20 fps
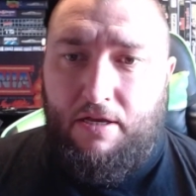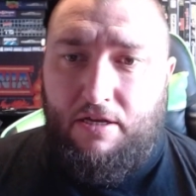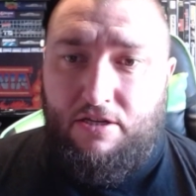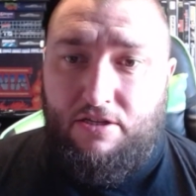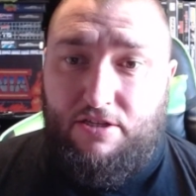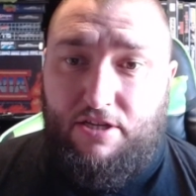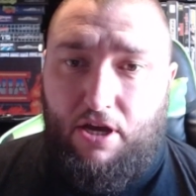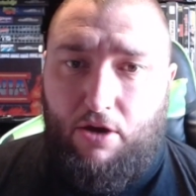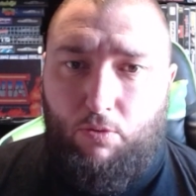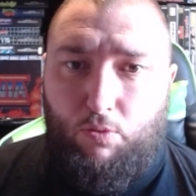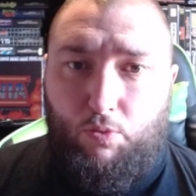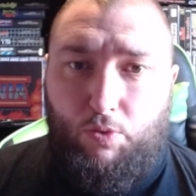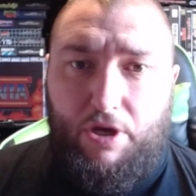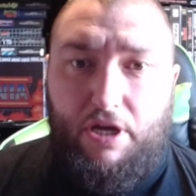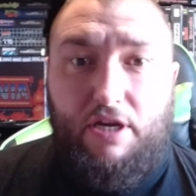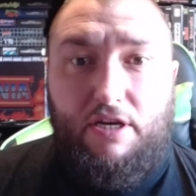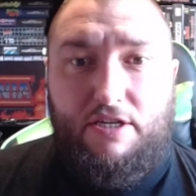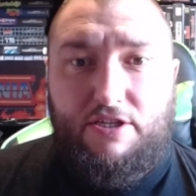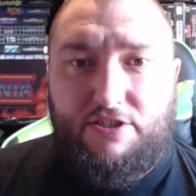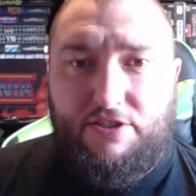So we're
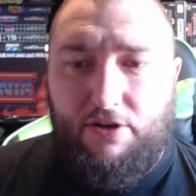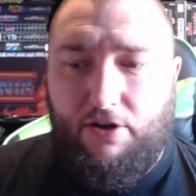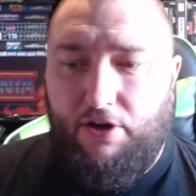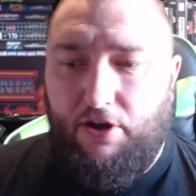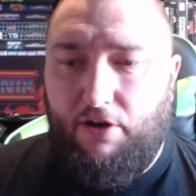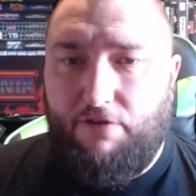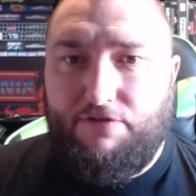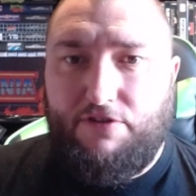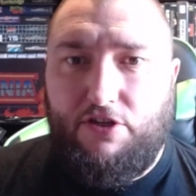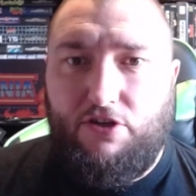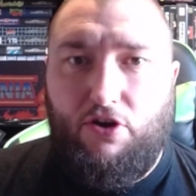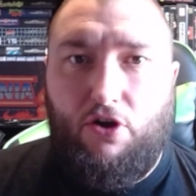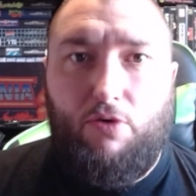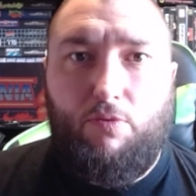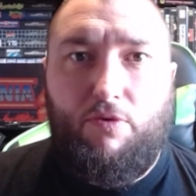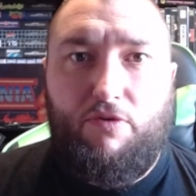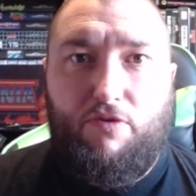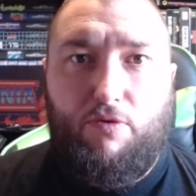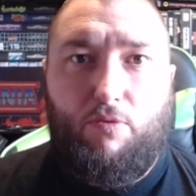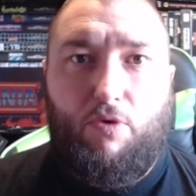going to start off tonight
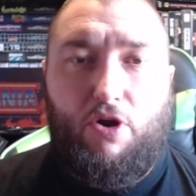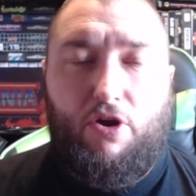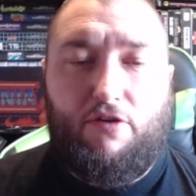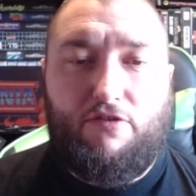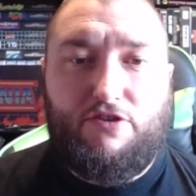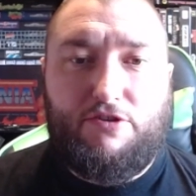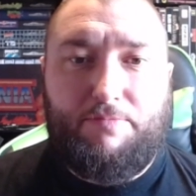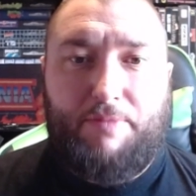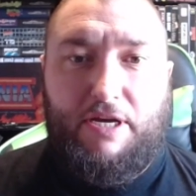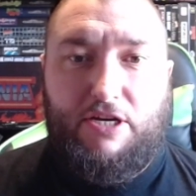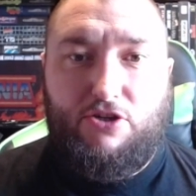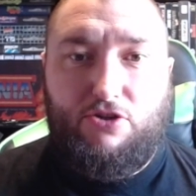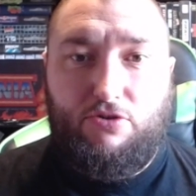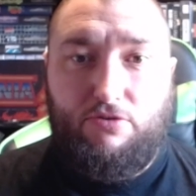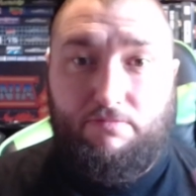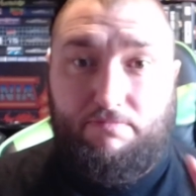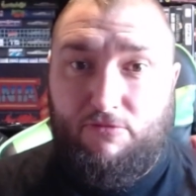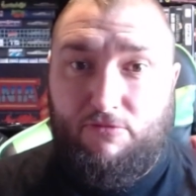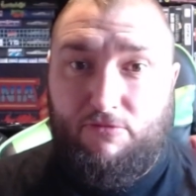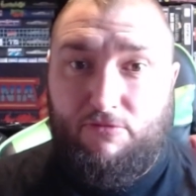with a one-off
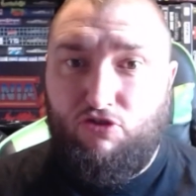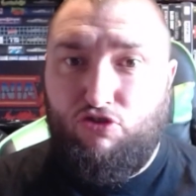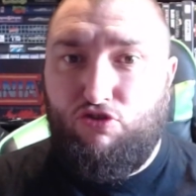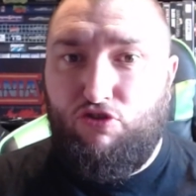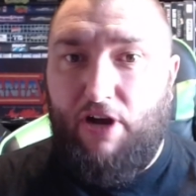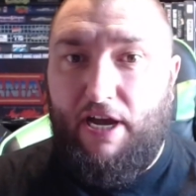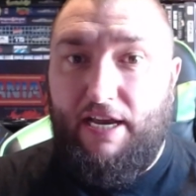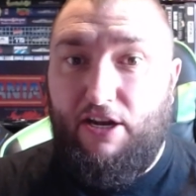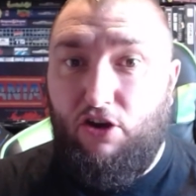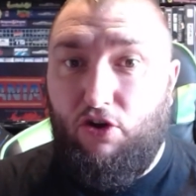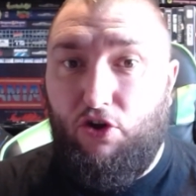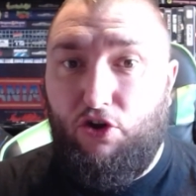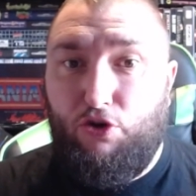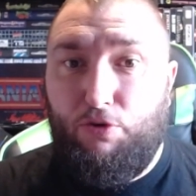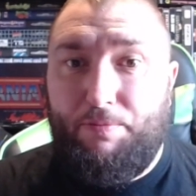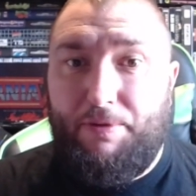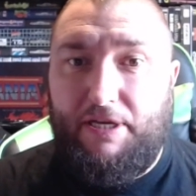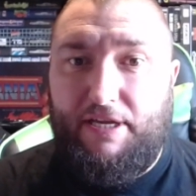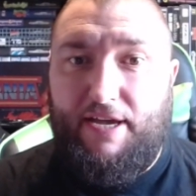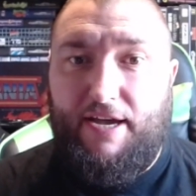special. Great
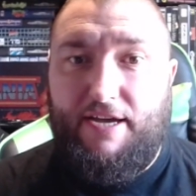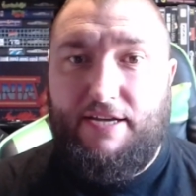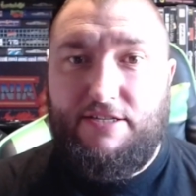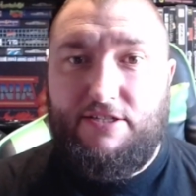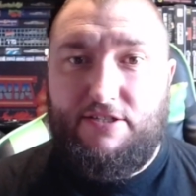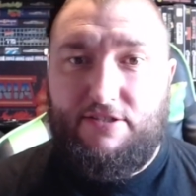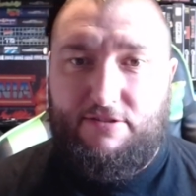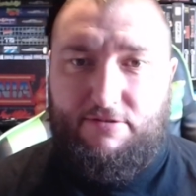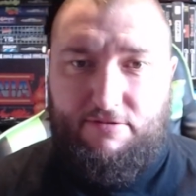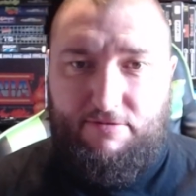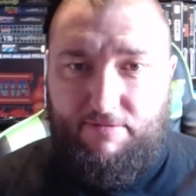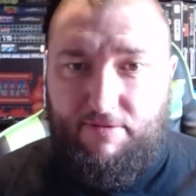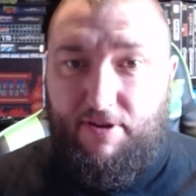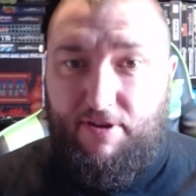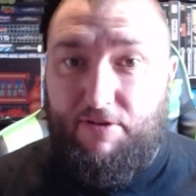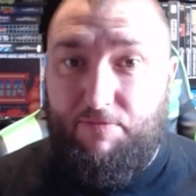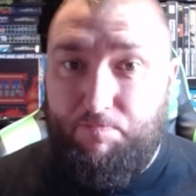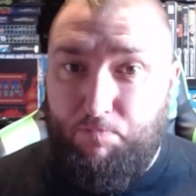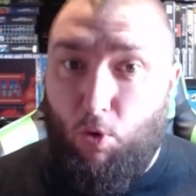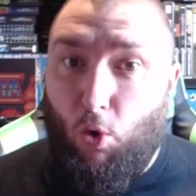lineup of guests,
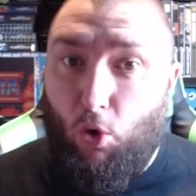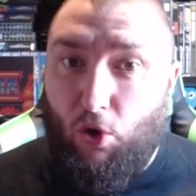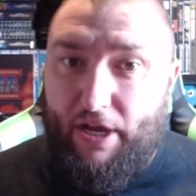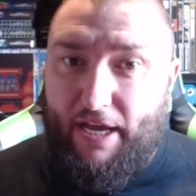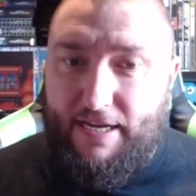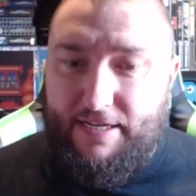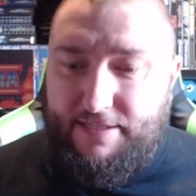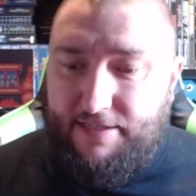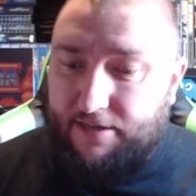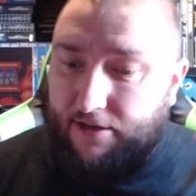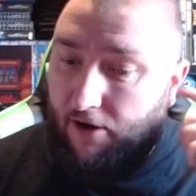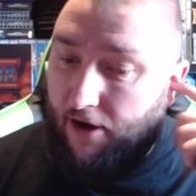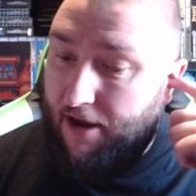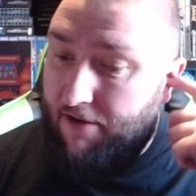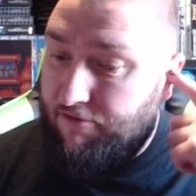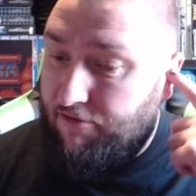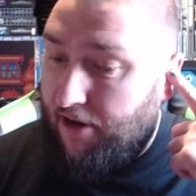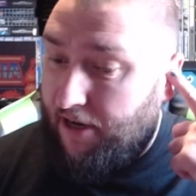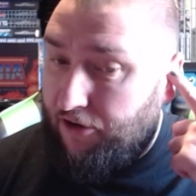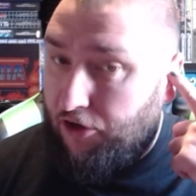more guests than I
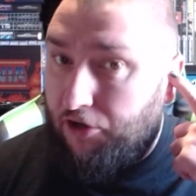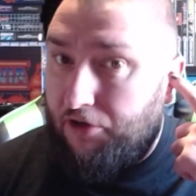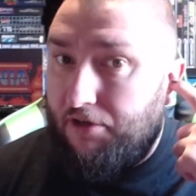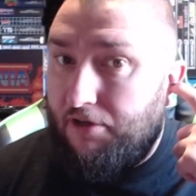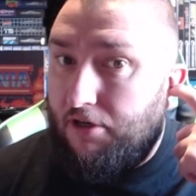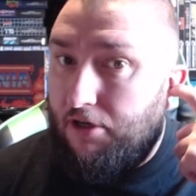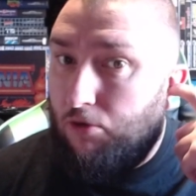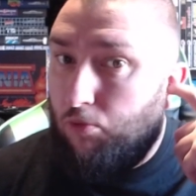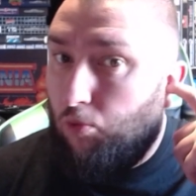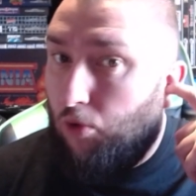ever had on at